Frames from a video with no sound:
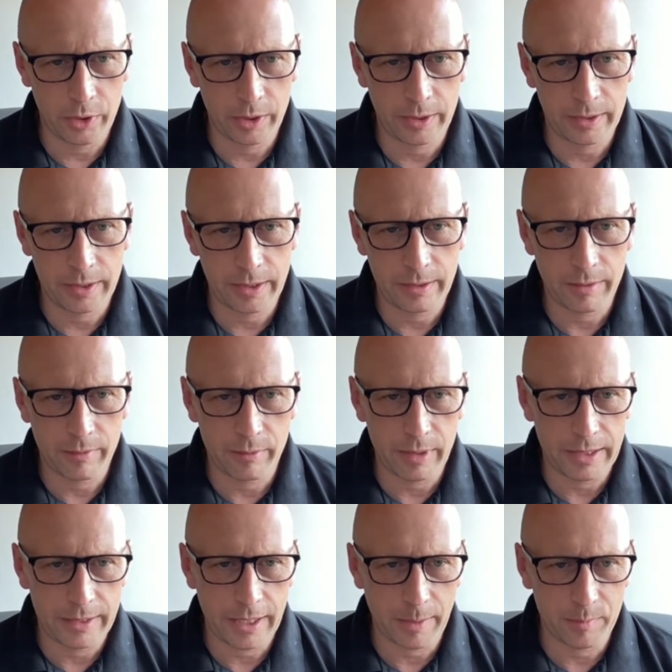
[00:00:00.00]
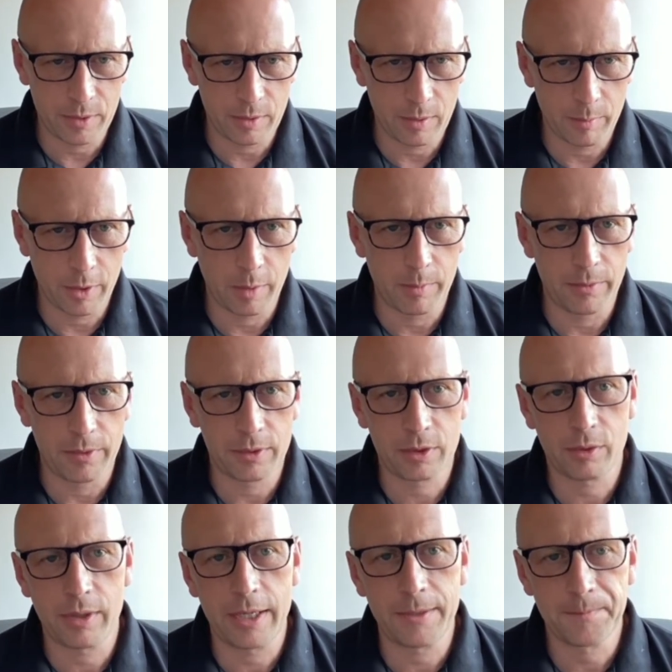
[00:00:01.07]
You can see the three tabs at the bottom of the
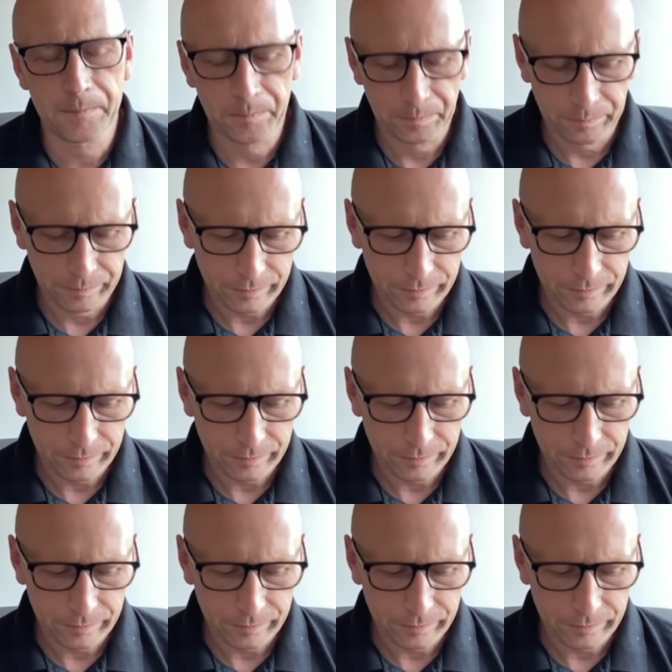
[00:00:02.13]
screen.